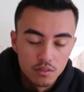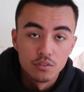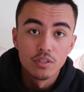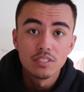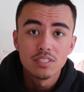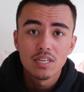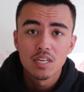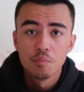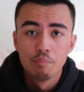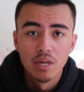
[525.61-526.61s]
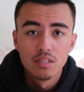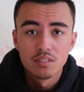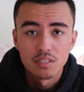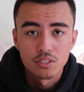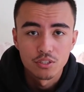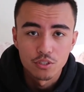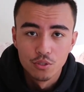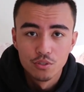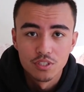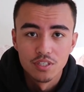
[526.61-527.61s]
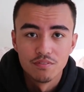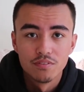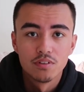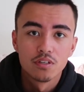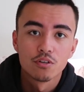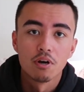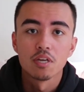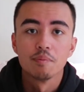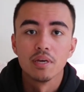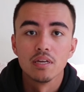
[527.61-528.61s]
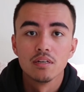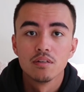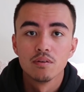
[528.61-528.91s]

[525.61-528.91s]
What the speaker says: So this is a Cabela's exclusive crankbait,